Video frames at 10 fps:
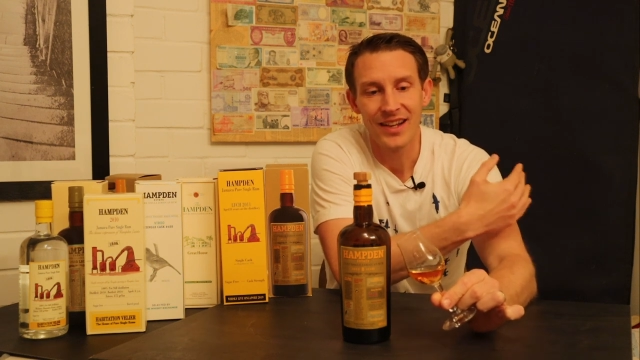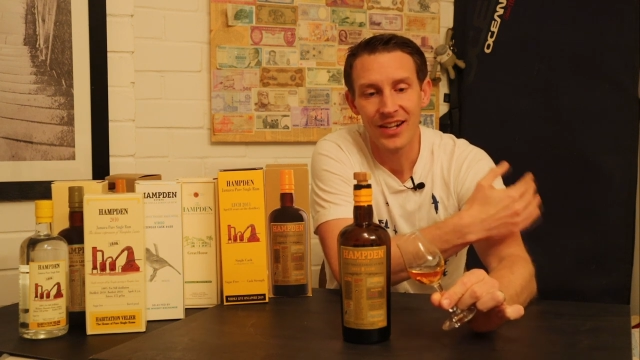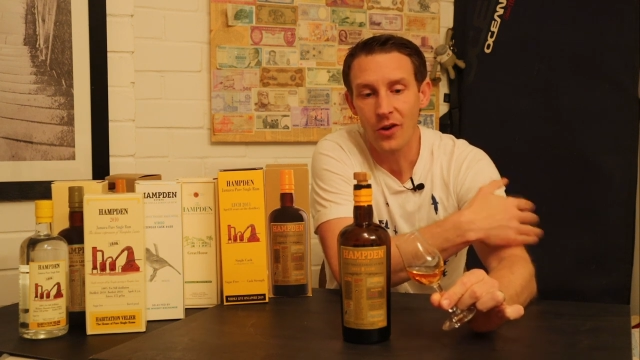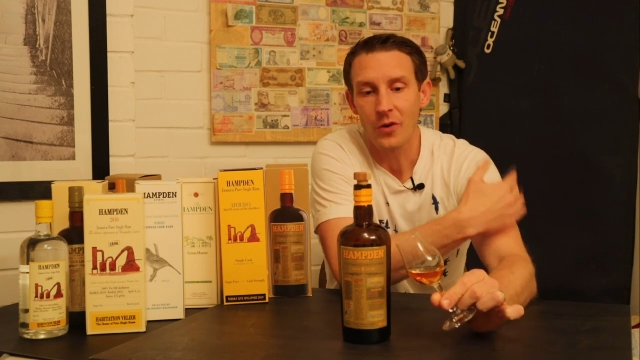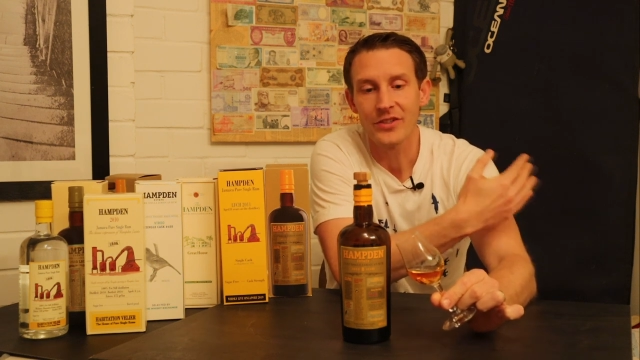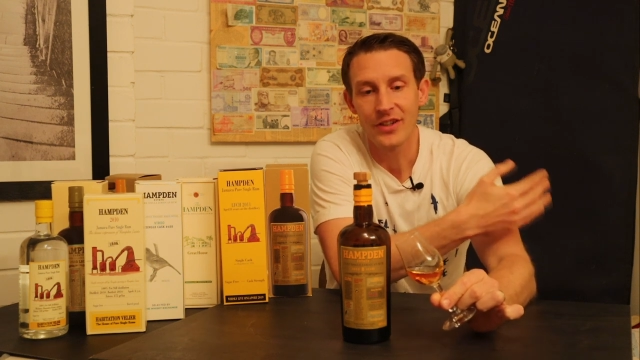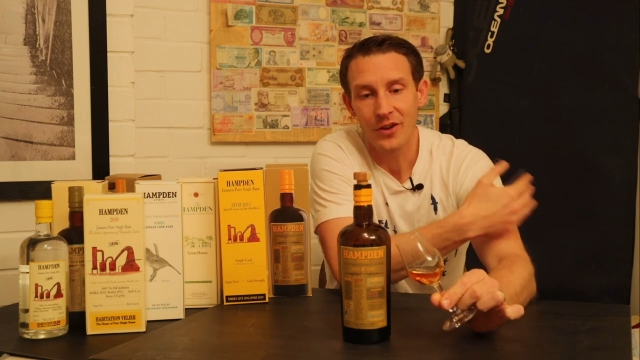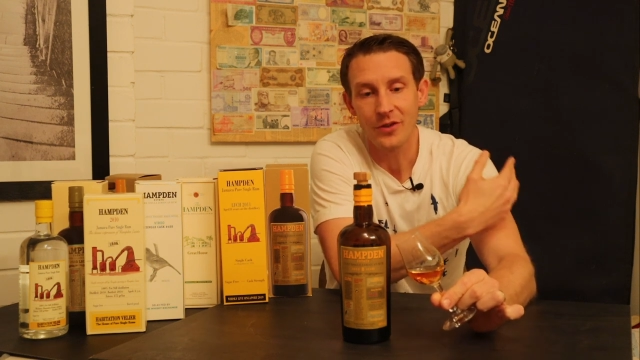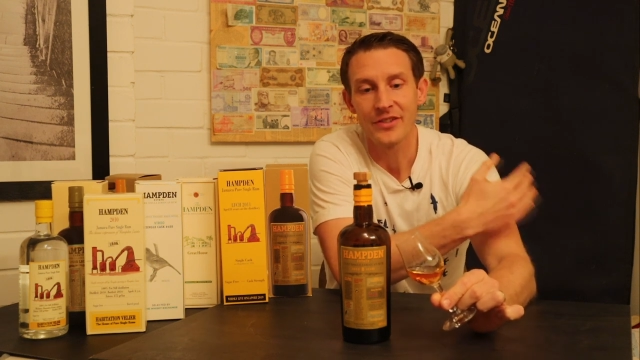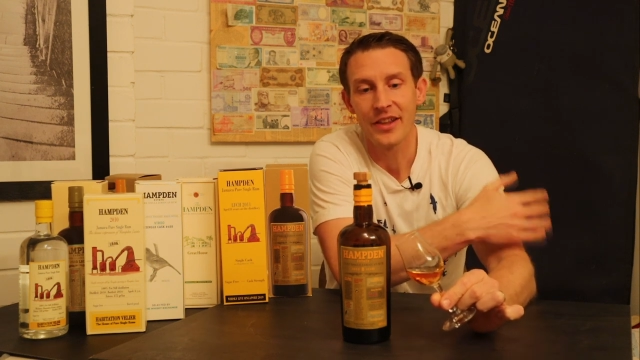lots and
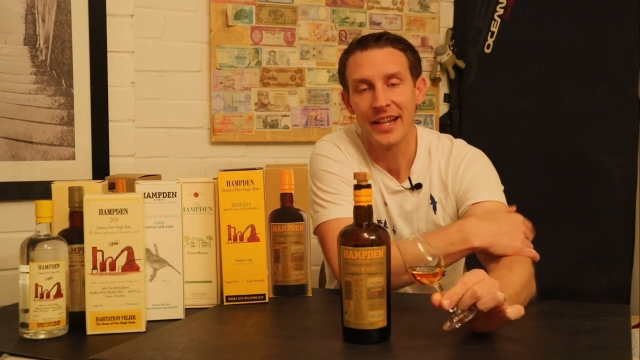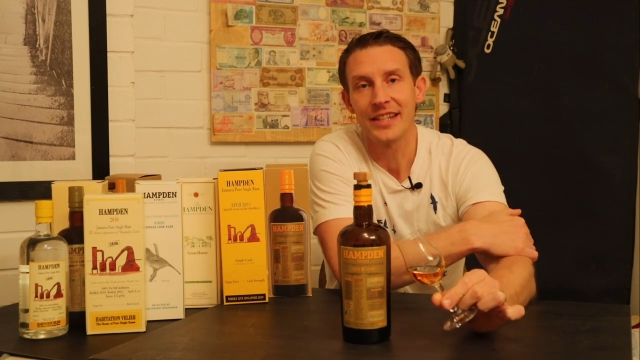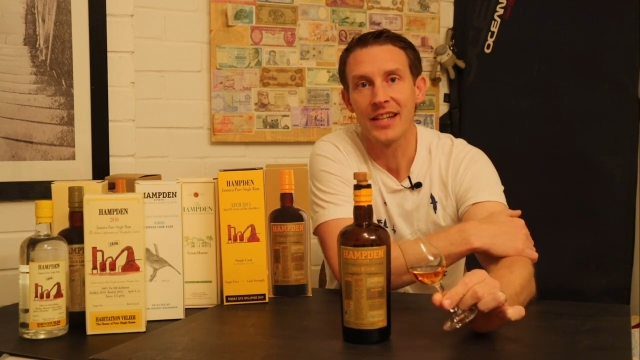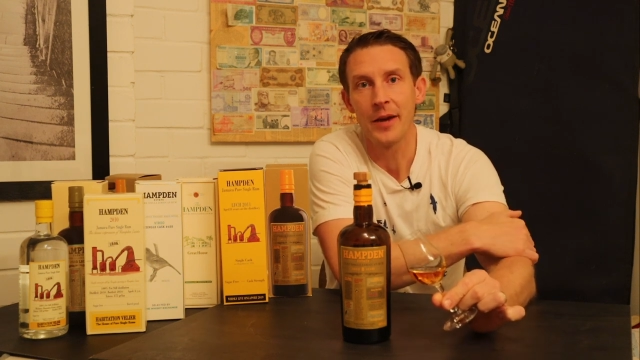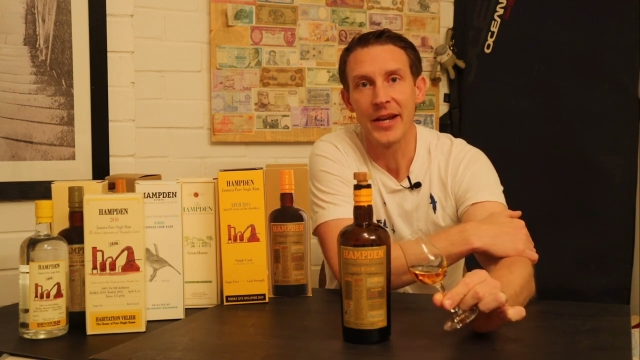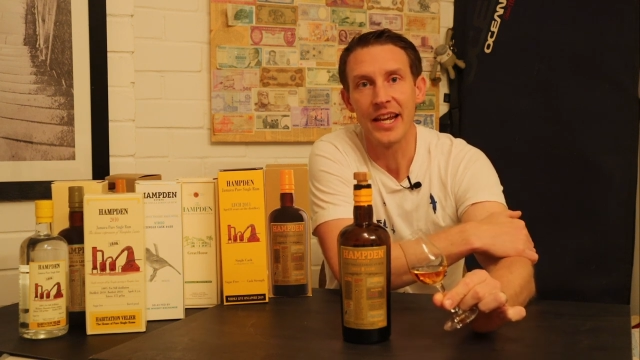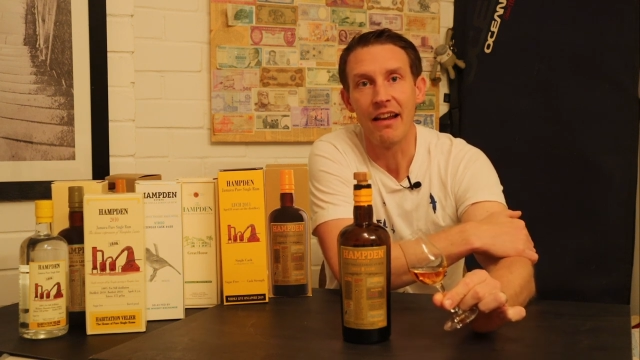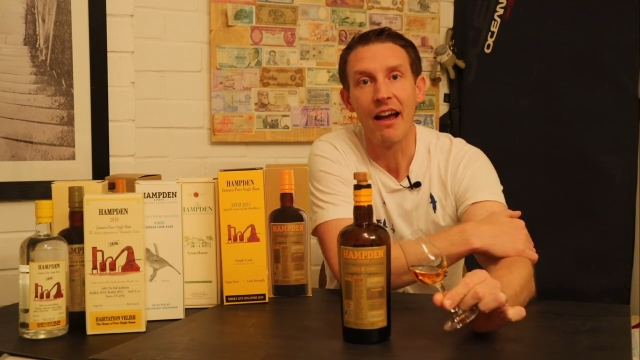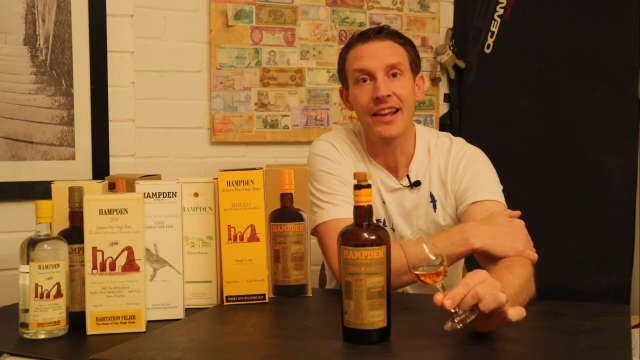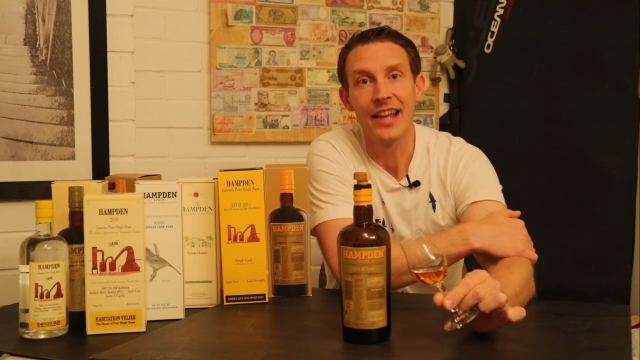lots of things coming in.
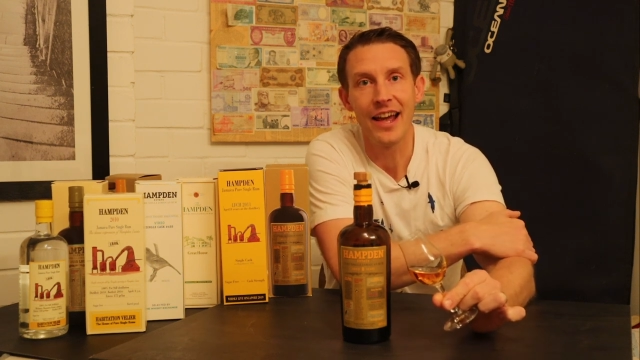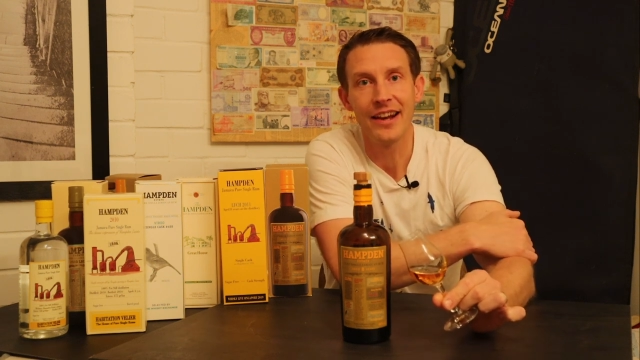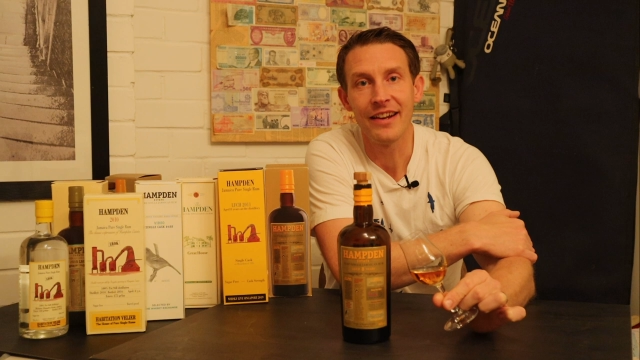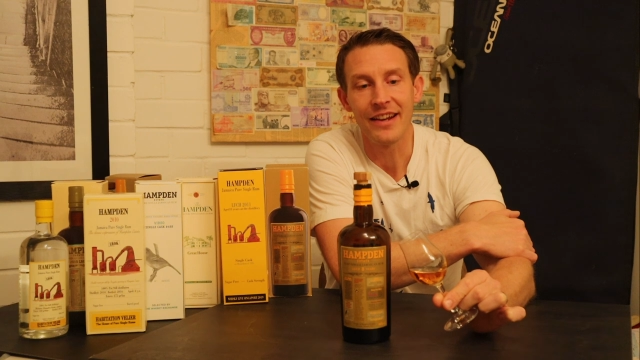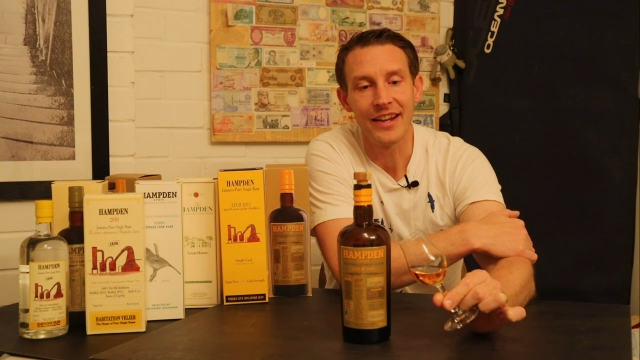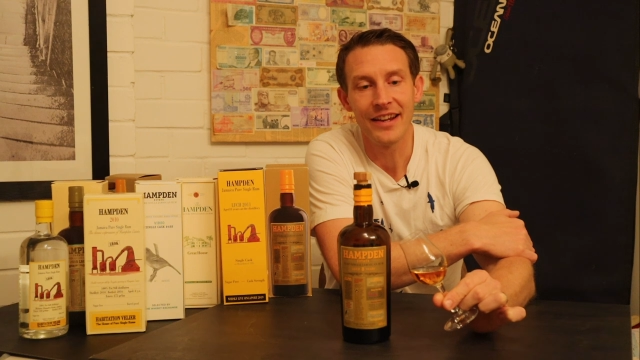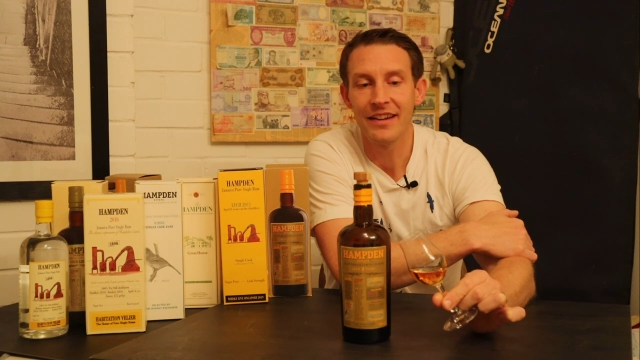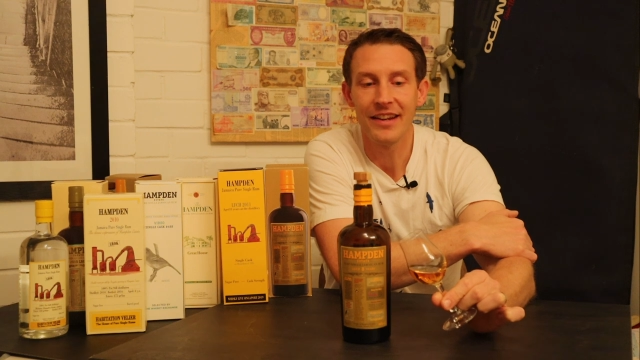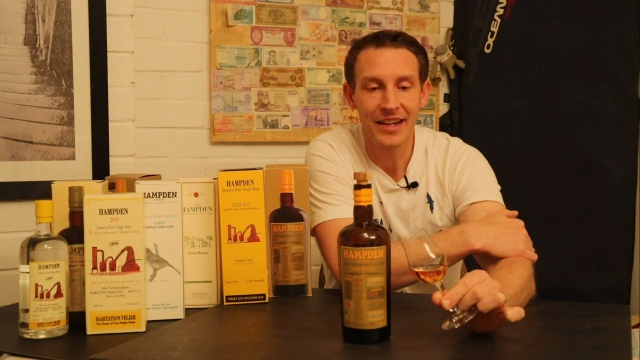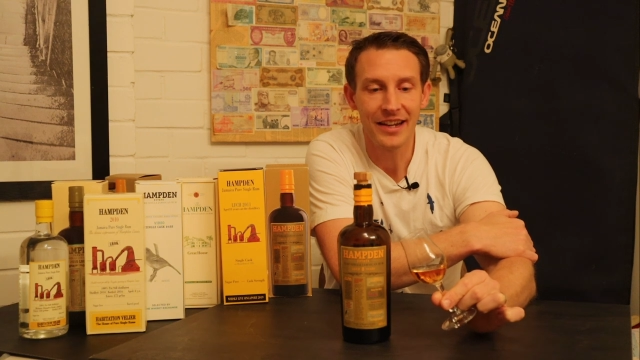Again,
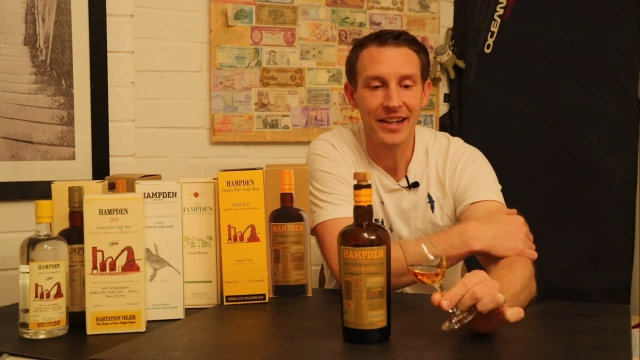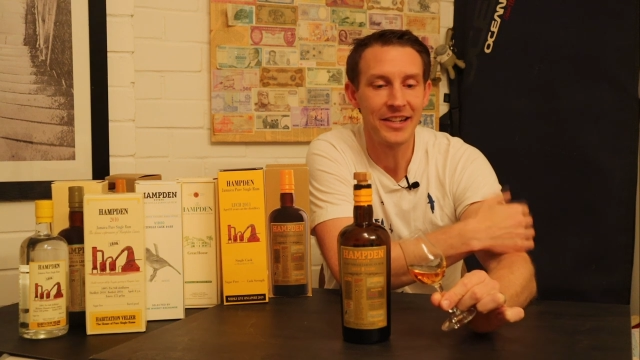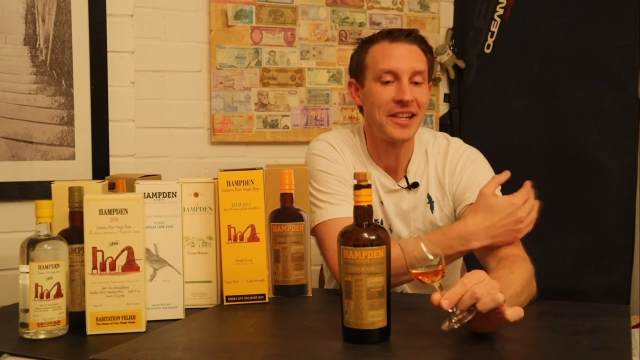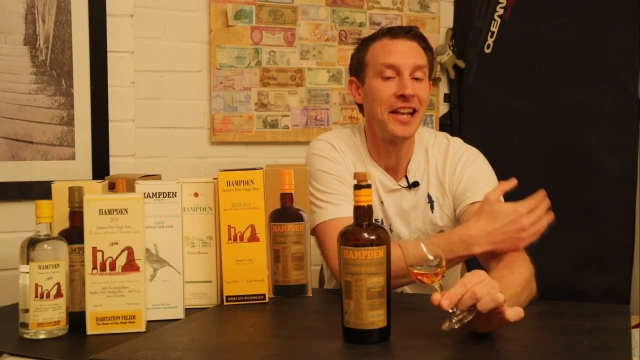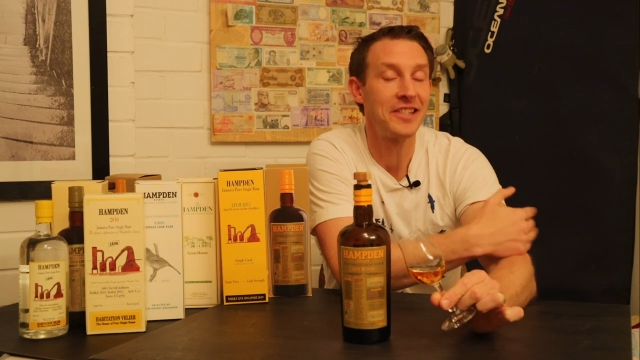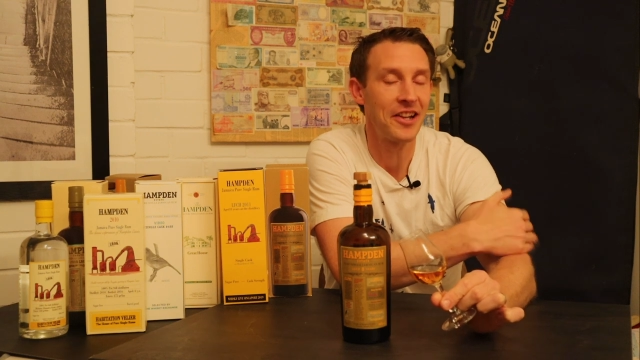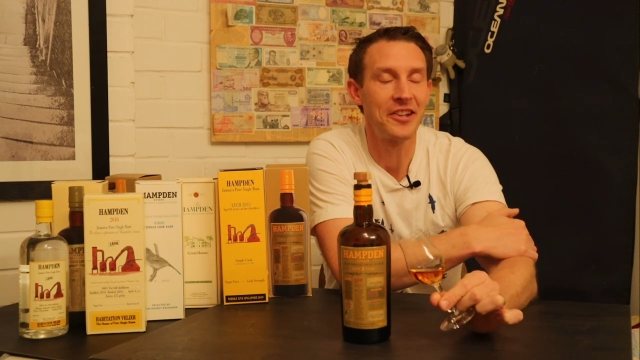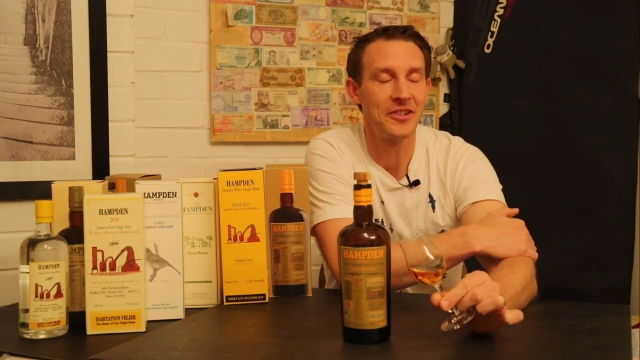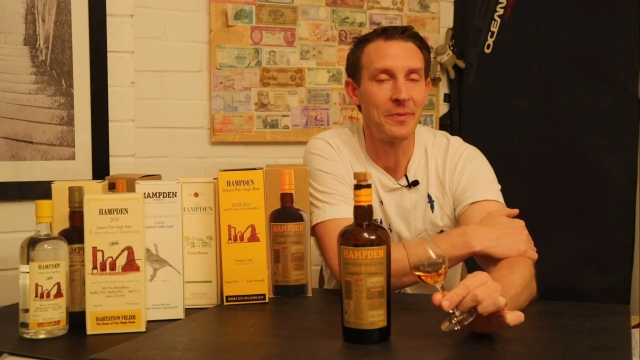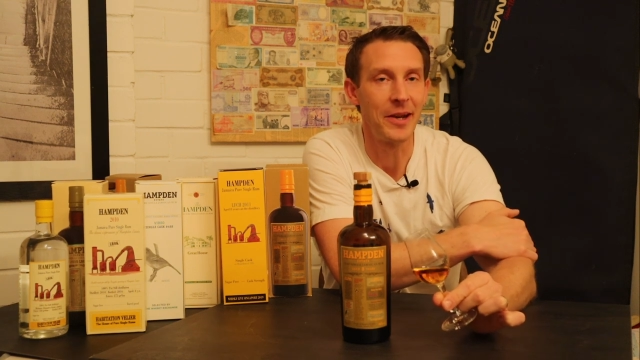it tastes
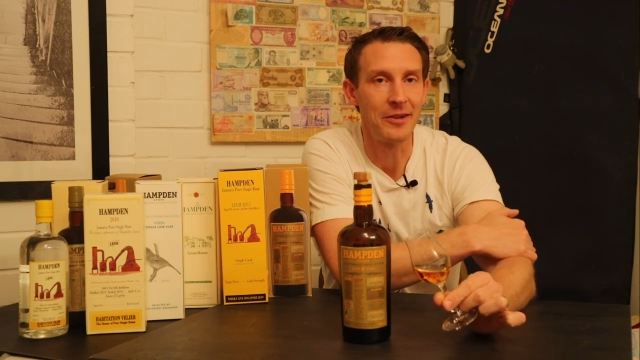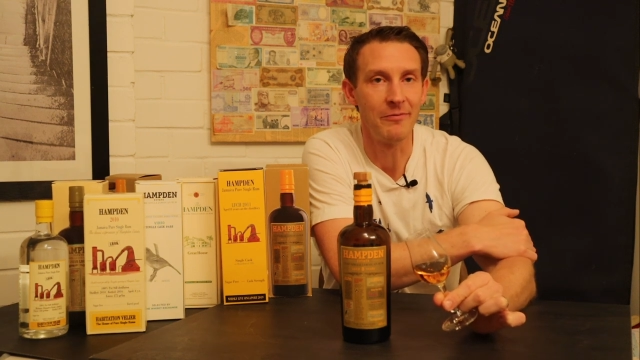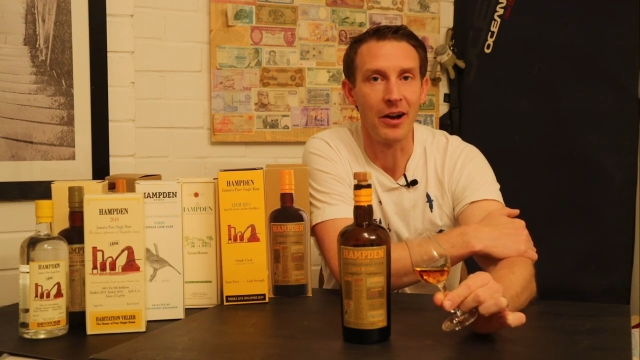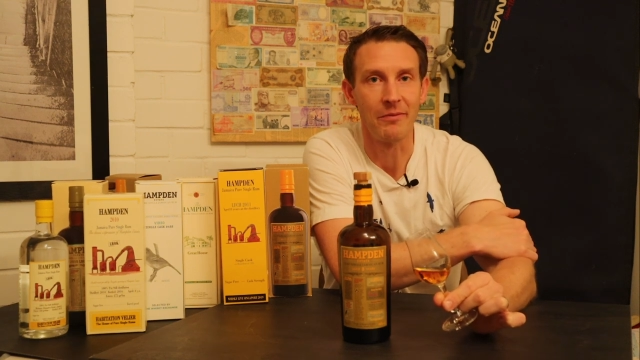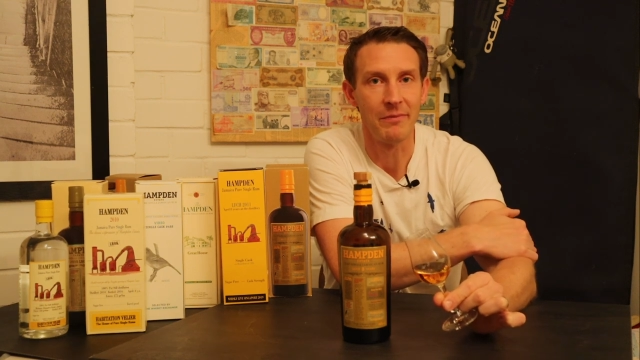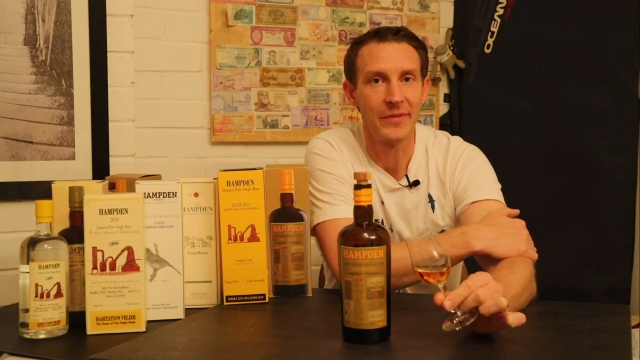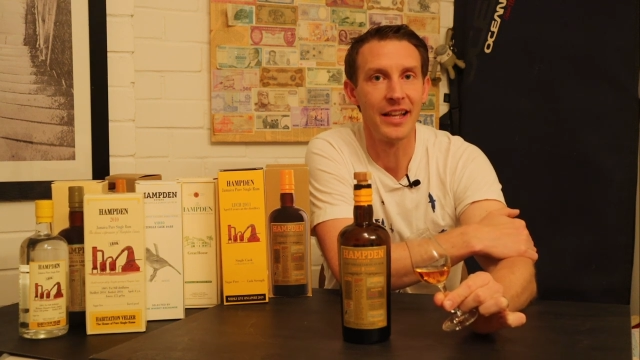like a Jamaican rum.